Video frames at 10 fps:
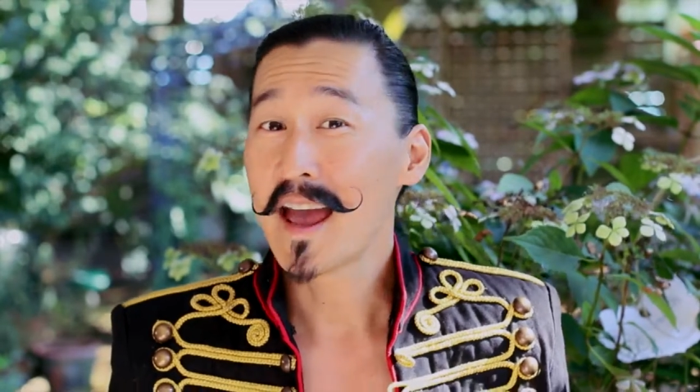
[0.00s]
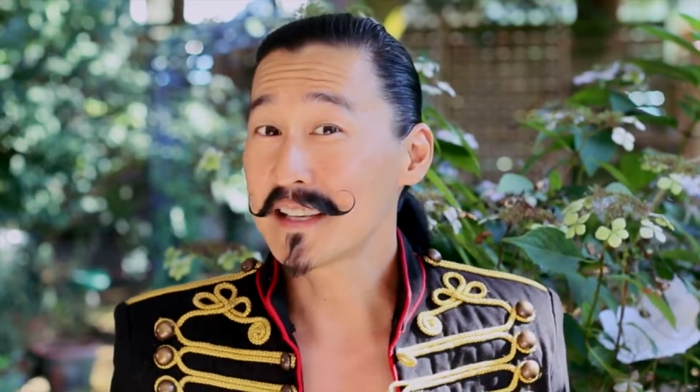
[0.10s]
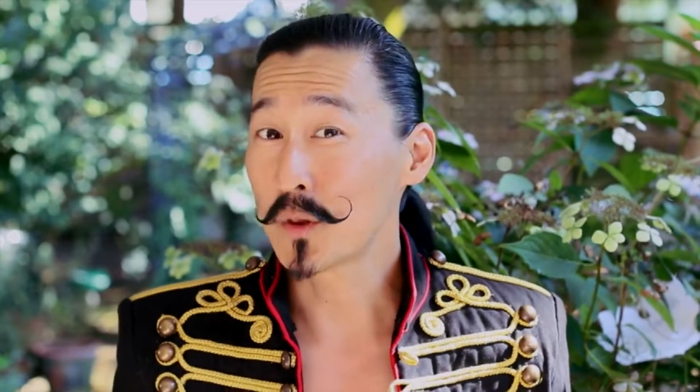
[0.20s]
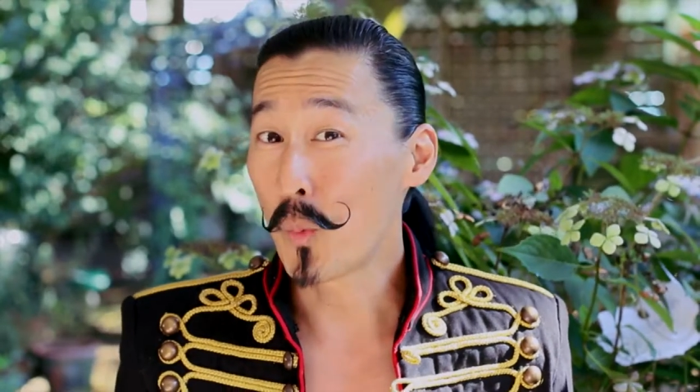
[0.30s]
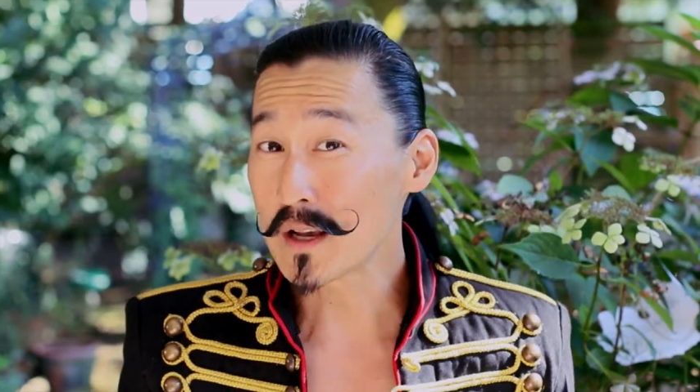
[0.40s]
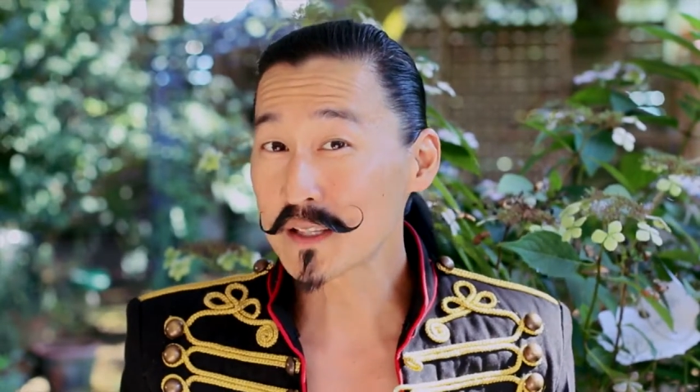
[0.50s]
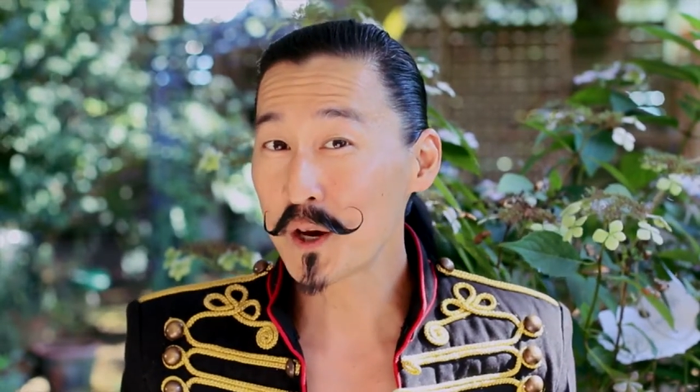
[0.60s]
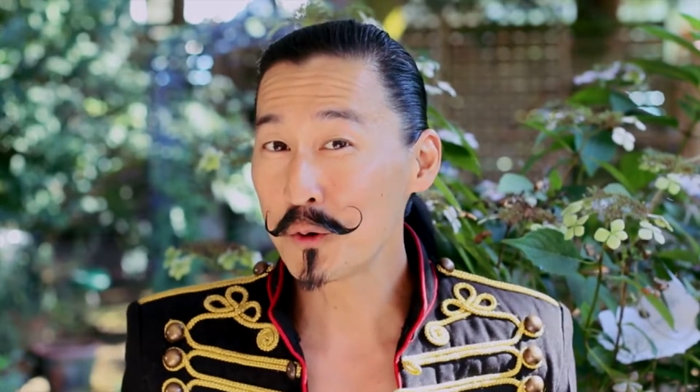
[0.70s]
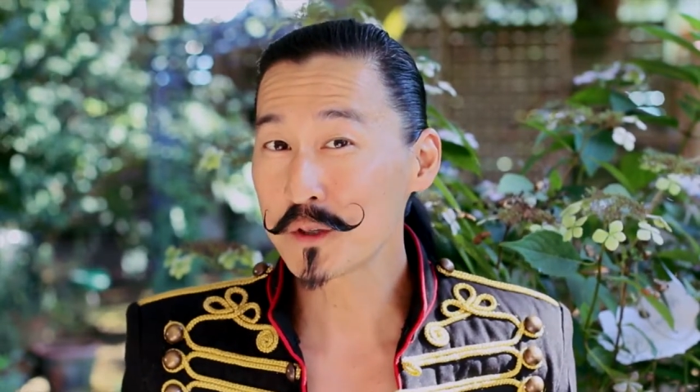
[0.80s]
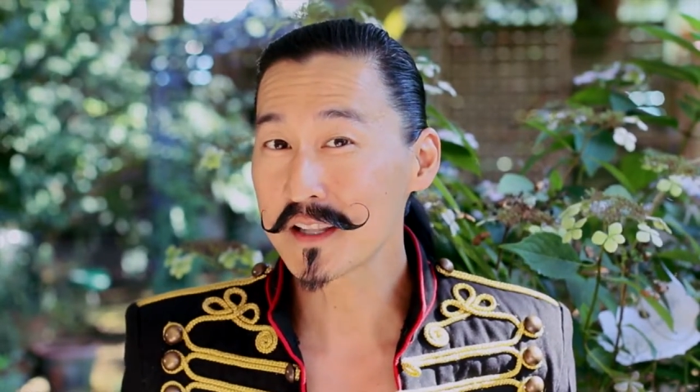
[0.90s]
has the West
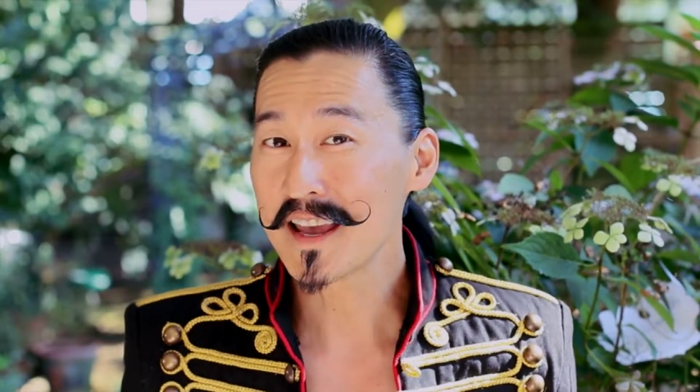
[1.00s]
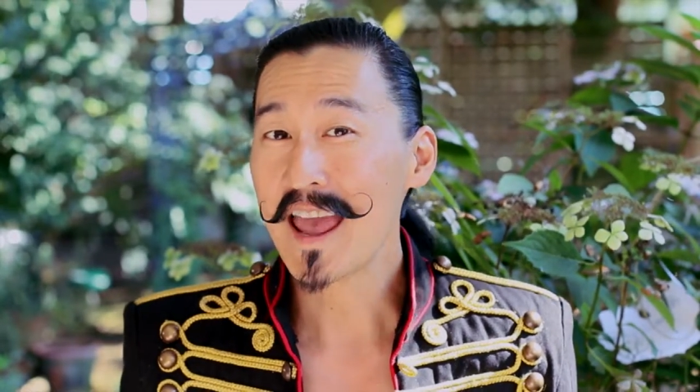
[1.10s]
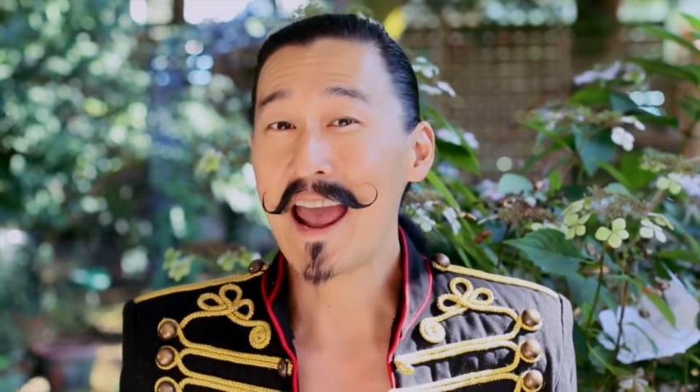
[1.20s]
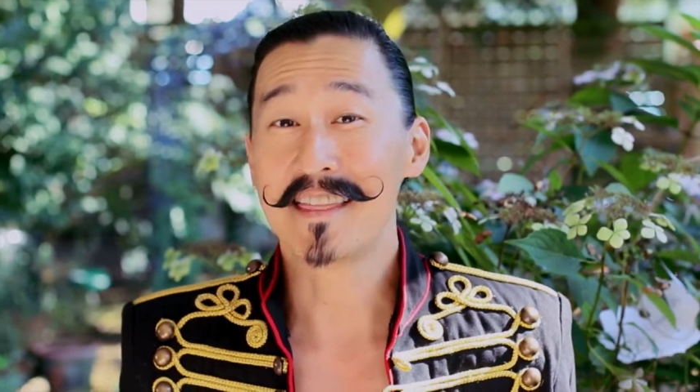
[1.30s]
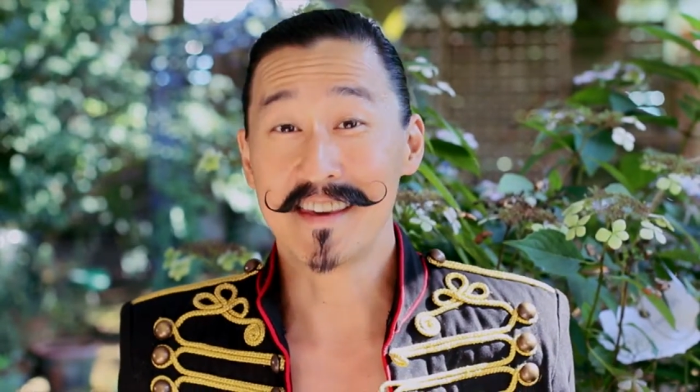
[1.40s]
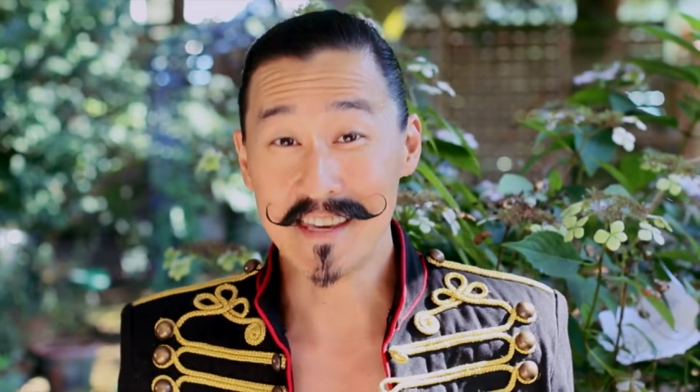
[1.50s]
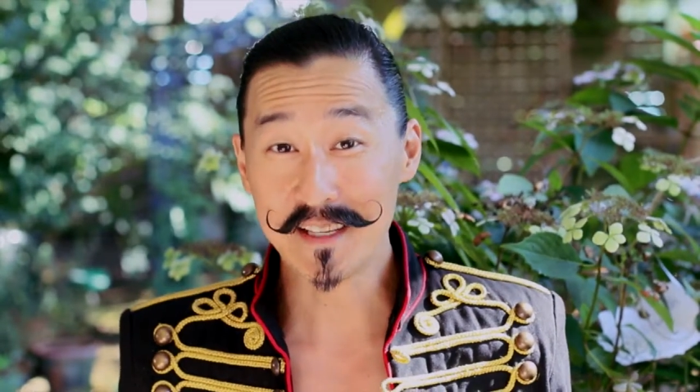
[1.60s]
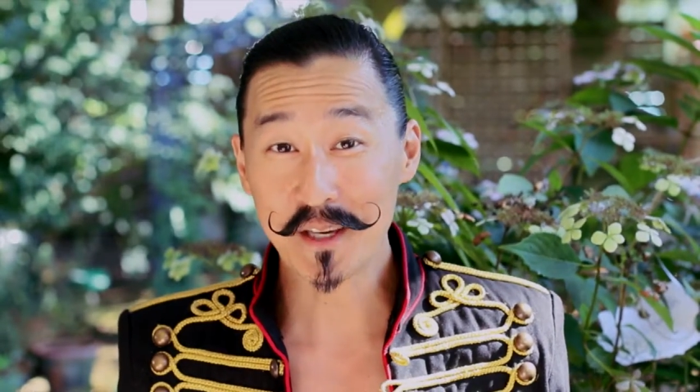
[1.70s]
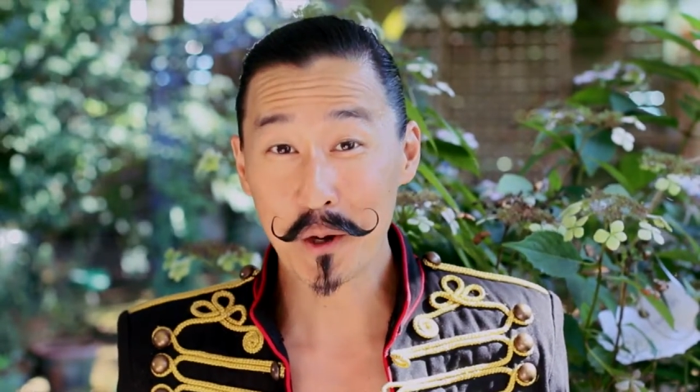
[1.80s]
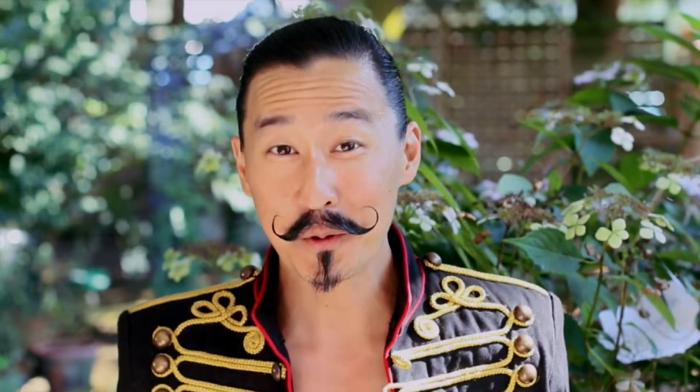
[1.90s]
Coast and the
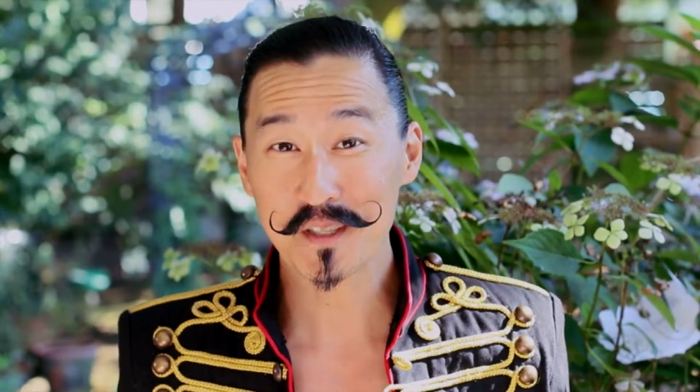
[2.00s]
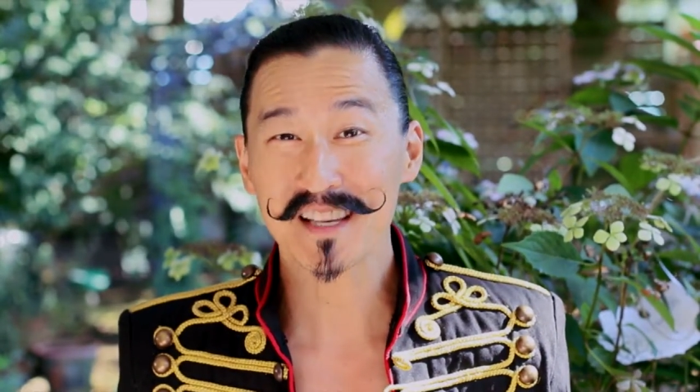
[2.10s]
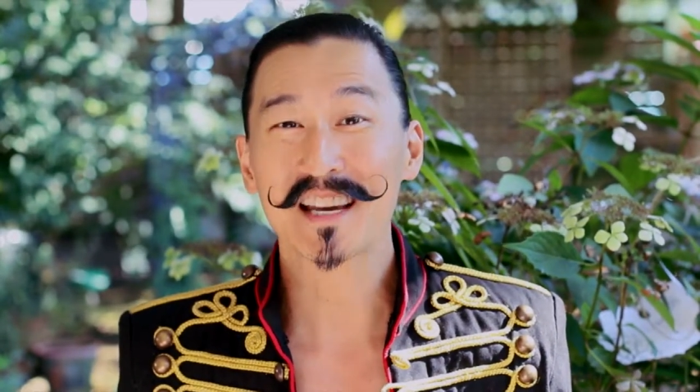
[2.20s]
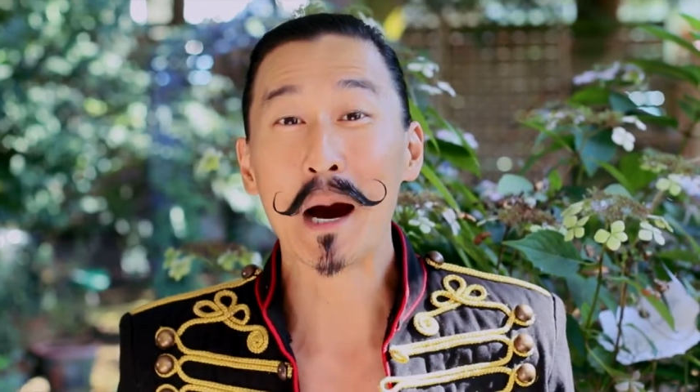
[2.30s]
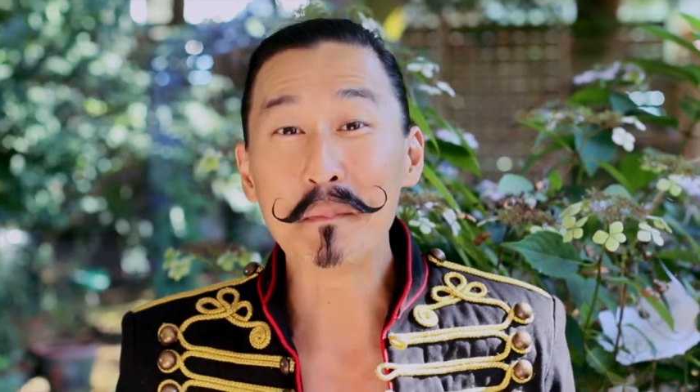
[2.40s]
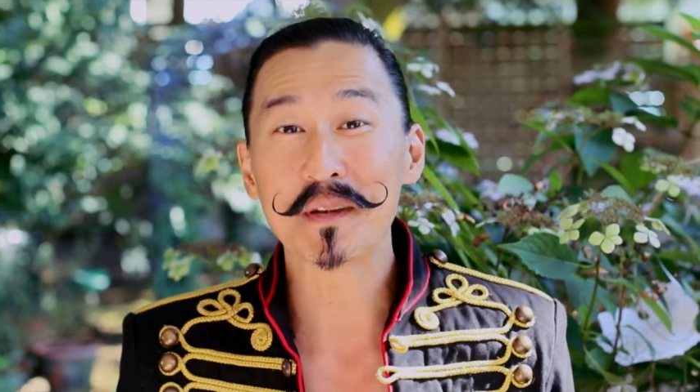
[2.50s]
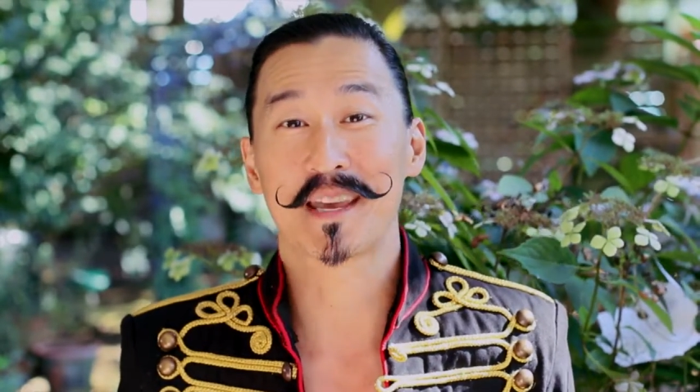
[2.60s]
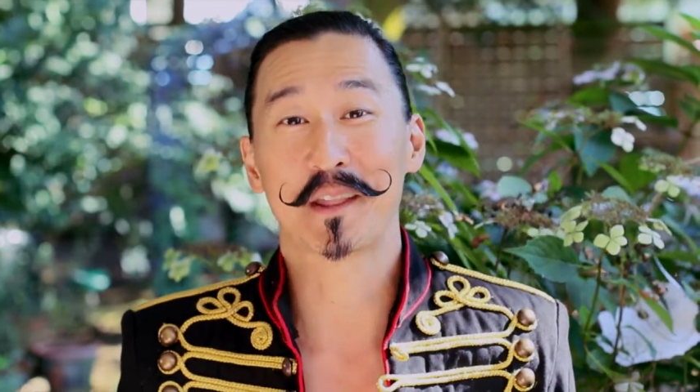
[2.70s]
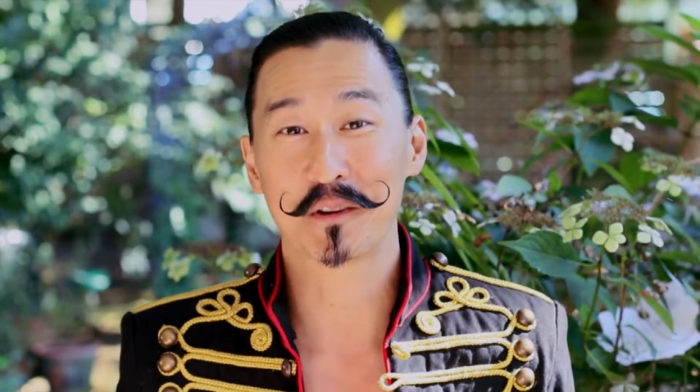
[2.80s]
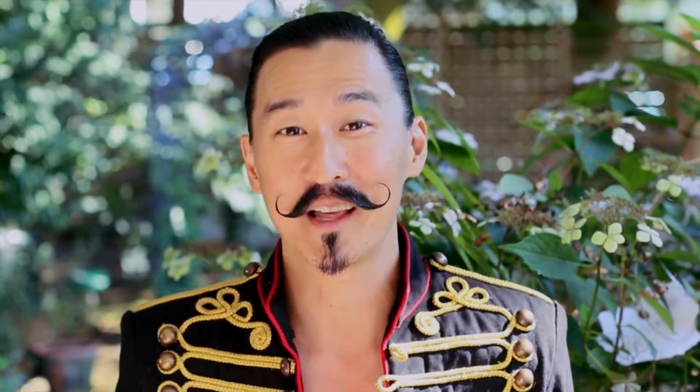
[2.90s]
East Coast come
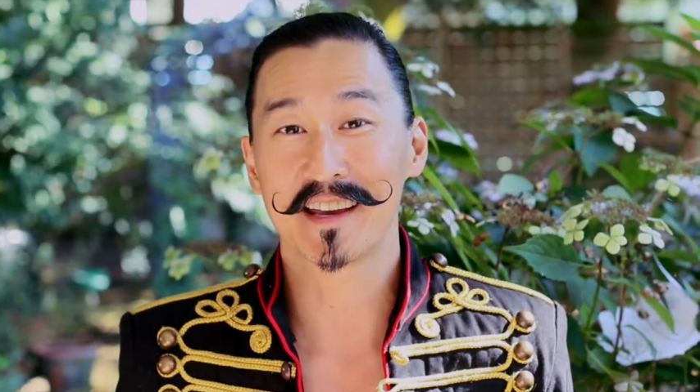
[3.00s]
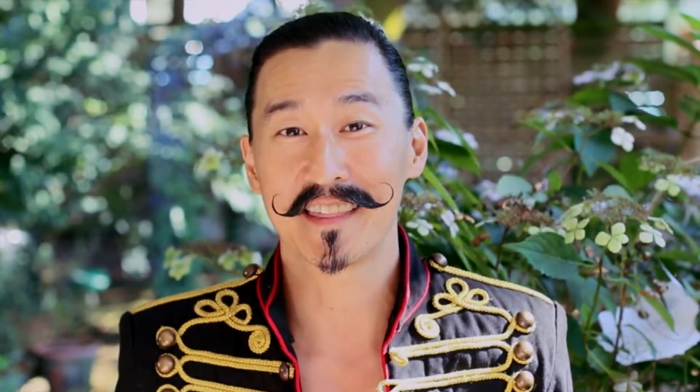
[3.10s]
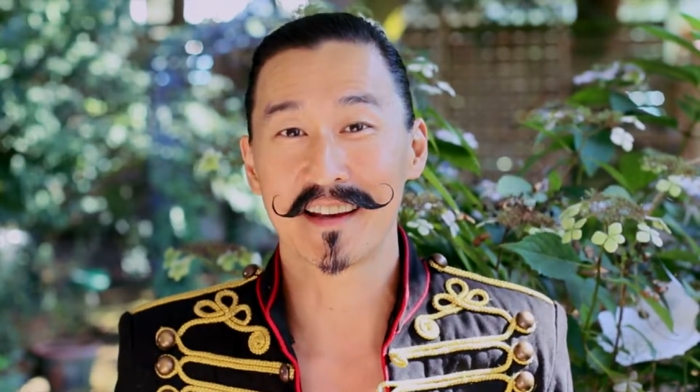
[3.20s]
together like